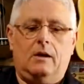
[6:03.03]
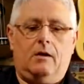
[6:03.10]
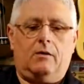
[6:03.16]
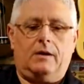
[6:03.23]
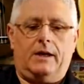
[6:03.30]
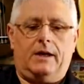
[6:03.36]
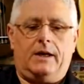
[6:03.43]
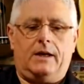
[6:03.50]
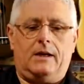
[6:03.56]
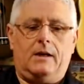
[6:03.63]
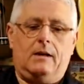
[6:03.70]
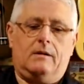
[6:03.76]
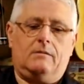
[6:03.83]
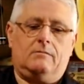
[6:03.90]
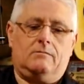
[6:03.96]
on an E.
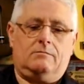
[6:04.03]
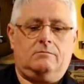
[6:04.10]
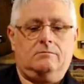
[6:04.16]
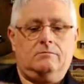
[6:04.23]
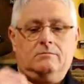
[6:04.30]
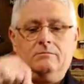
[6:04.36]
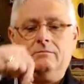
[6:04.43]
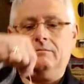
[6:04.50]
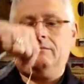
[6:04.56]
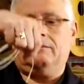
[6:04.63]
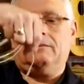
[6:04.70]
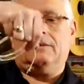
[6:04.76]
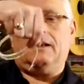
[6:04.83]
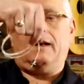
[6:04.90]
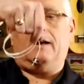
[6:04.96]

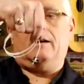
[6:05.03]
There,